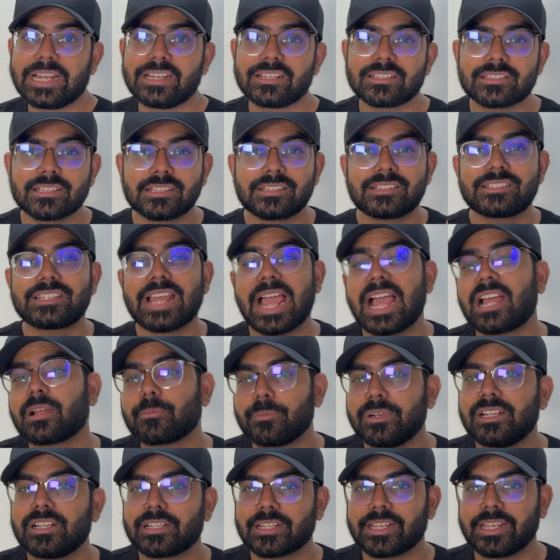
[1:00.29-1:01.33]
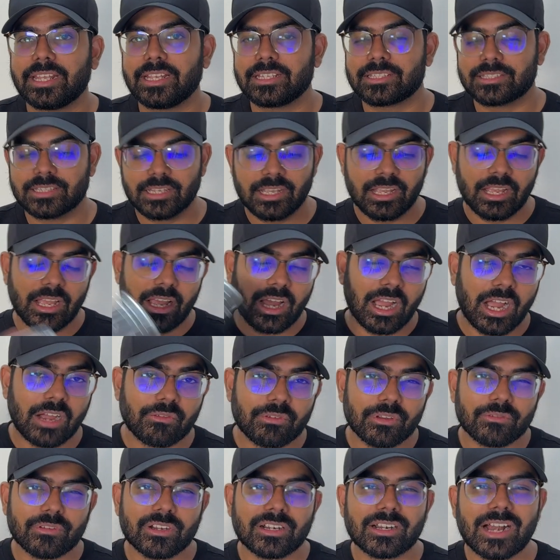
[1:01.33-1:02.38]
is a tank built case.
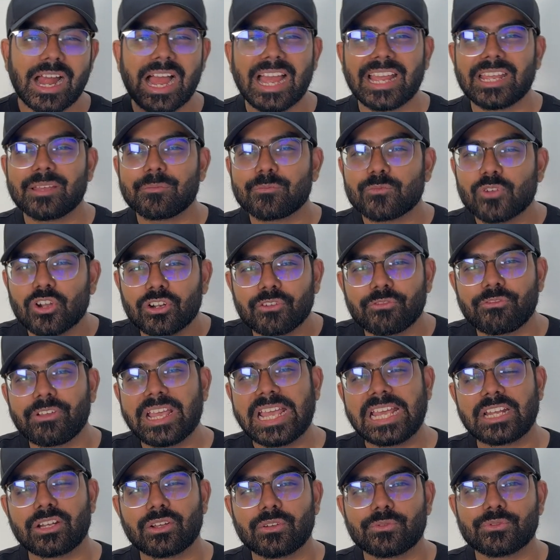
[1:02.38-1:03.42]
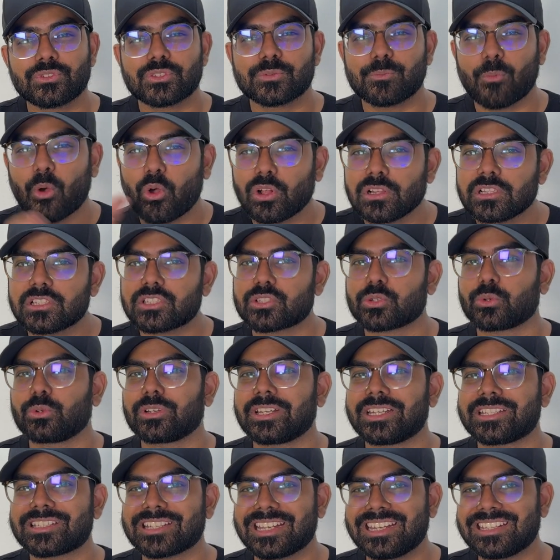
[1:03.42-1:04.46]
However, I am not fan of small
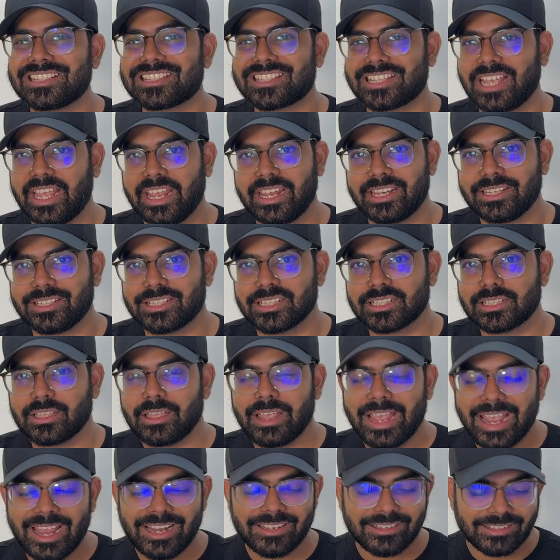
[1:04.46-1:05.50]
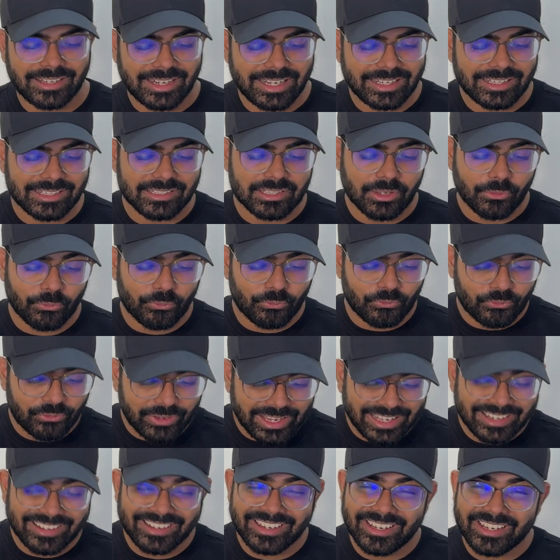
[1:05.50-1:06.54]
storage inside, and it is a
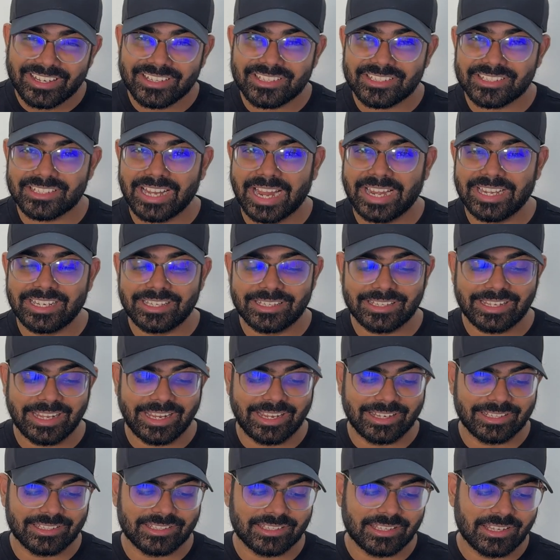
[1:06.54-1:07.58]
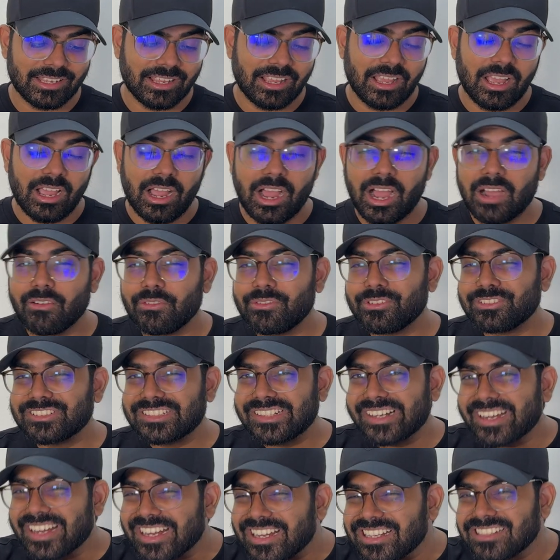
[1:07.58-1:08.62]
very tight case.
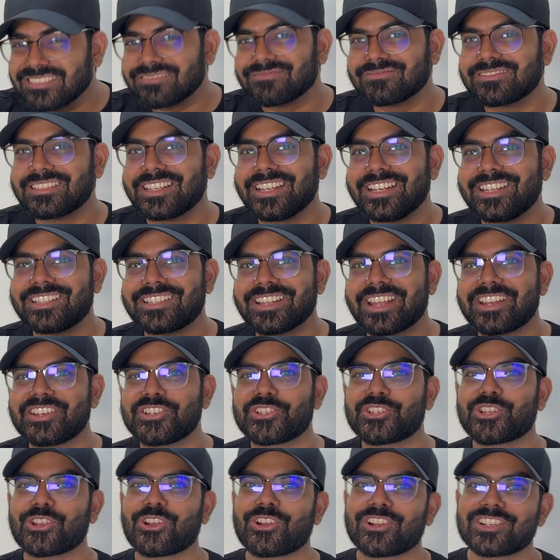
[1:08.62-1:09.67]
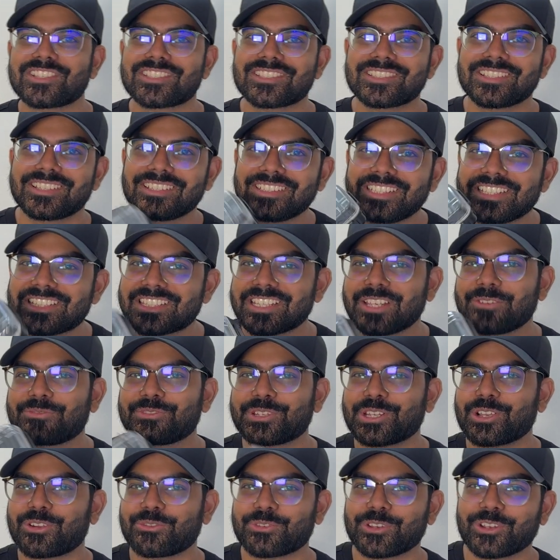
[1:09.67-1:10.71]
However, it ensures the
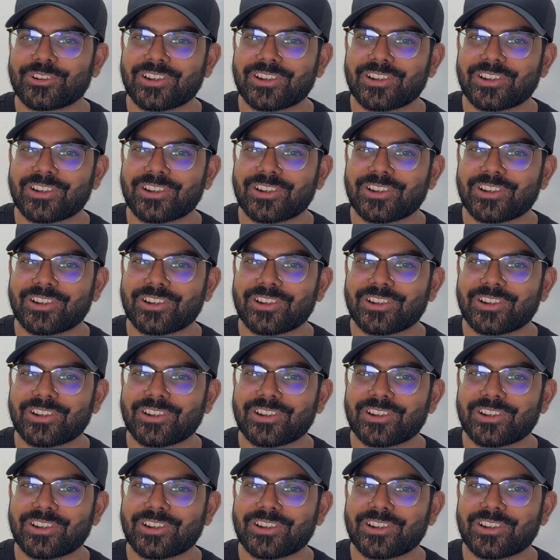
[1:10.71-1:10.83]
safety of your